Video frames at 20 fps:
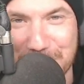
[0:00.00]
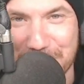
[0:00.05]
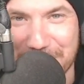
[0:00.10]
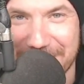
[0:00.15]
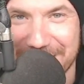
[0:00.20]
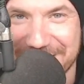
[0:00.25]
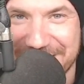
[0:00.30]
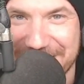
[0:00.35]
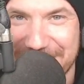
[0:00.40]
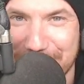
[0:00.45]

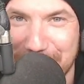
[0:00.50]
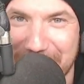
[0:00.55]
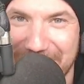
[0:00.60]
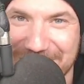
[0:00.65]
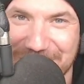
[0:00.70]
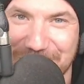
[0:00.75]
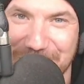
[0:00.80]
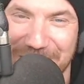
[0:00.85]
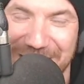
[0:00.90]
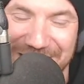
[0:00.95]
the tee
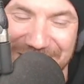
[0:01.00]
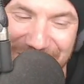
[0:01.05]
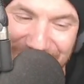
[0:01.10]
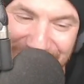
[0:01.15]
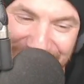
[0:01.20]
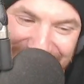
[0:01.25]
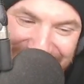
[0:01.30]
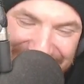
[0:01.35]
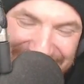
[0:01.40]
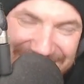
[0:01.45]
box
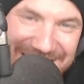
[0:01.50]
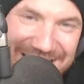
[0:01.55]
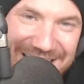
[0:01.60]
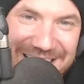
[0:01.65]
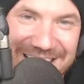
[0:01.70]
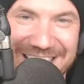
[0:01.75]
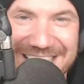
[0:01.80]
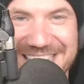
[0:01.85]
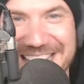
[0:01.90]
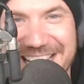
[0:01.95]
together.
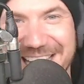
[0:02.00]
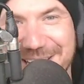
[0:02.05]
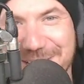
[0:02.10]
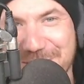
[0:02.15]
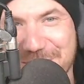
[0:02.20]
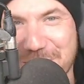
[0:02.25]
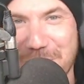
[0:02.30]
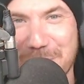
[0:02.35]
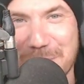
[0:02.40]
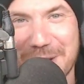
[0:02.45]
Guys, thank you
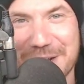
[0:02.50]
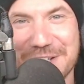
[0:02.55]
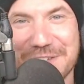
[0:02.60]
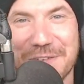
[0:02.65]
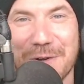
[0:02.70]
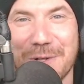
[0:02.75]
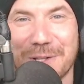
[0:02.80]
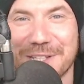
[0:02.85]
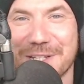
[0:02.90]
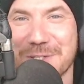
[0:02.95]
so much
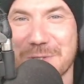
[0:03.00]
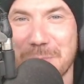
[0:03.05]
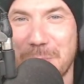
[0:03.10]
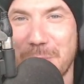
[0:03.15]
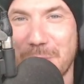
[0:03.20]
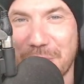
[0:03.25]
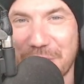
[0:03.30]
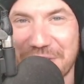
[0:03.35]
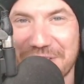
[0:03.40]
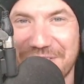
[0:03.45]
for all the
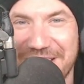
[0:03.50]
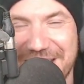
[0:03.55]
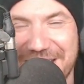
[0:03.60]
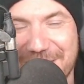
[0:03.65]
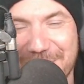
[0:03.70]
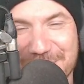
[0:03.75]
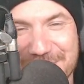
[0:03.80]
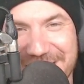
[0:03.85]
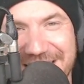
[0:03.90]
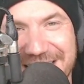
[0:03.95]
support on the
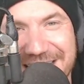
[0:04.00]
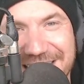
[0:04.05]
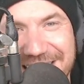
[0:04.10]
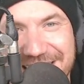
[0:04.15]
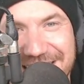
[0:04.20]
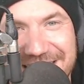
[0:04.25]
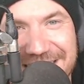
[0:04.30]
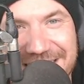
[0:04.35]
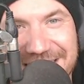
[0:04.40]
videos lately.